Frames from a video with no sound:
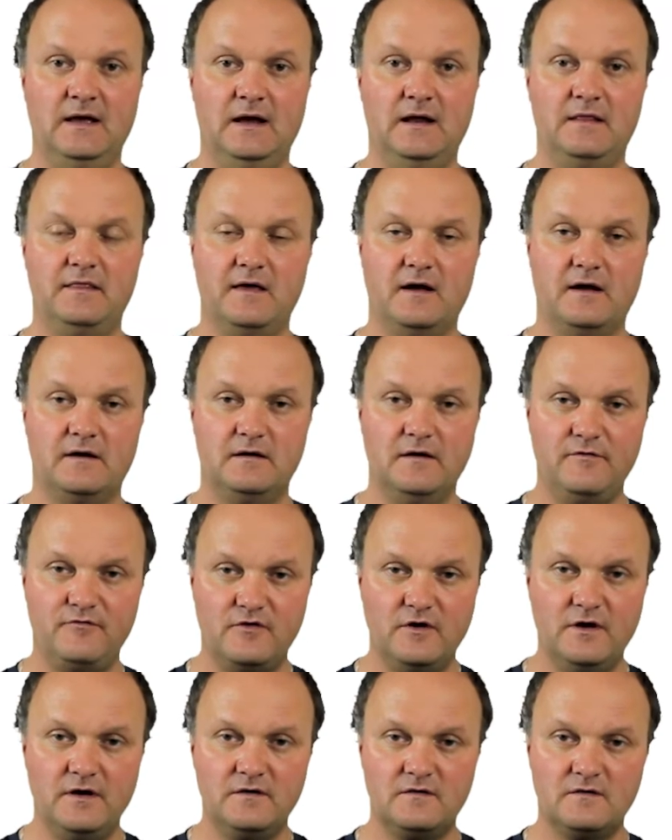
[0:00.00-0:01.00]
And there are
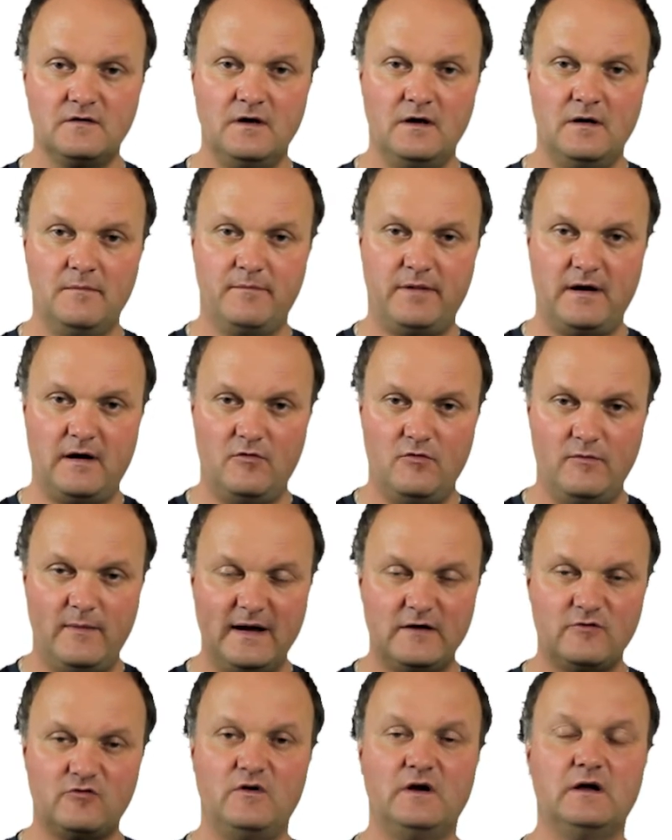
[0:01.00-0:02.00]
different
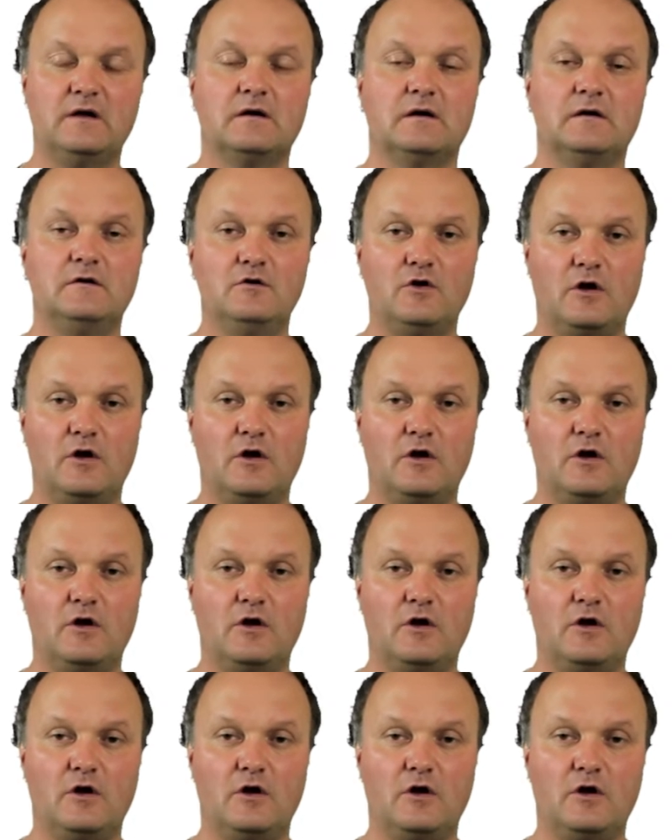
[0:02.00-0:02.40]
parametric and